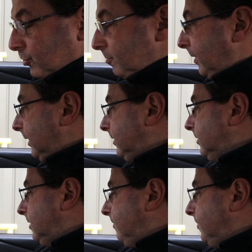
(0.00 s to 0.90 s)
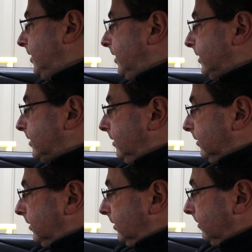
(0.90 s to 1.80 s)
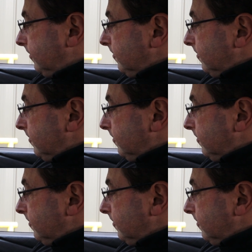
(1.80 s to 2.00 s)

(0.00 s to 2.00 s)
push some buttons and see if we can get it started.